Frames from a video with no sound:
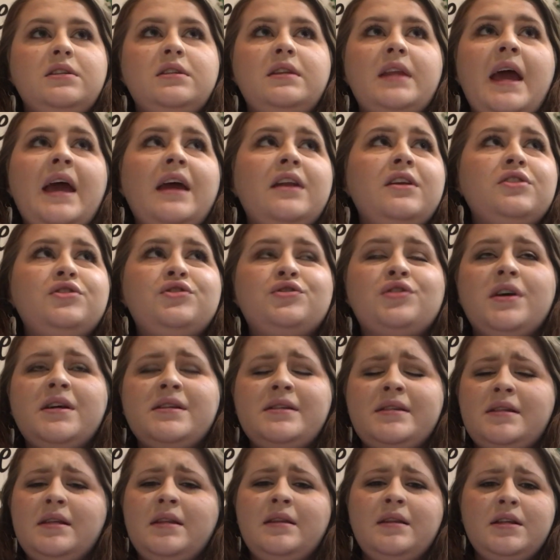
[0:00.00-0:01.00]
They had to
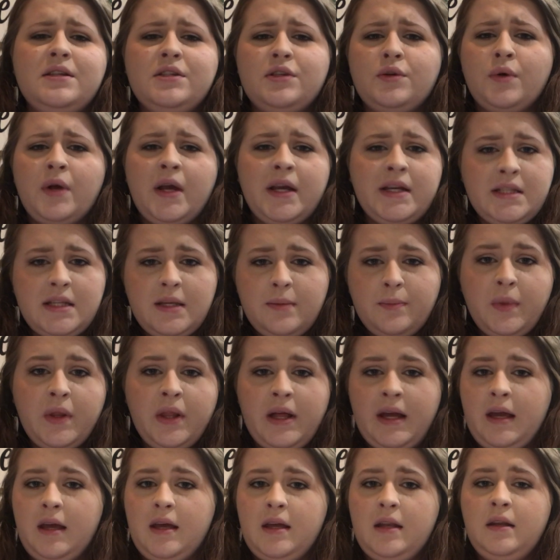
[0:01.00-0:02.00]
trust in this crazy
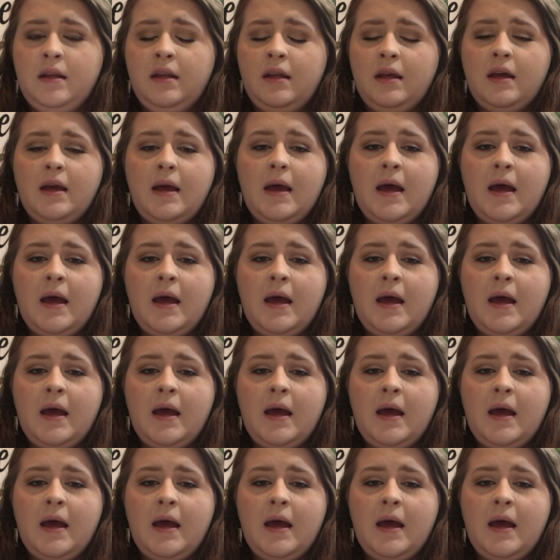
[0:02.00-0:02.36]
plan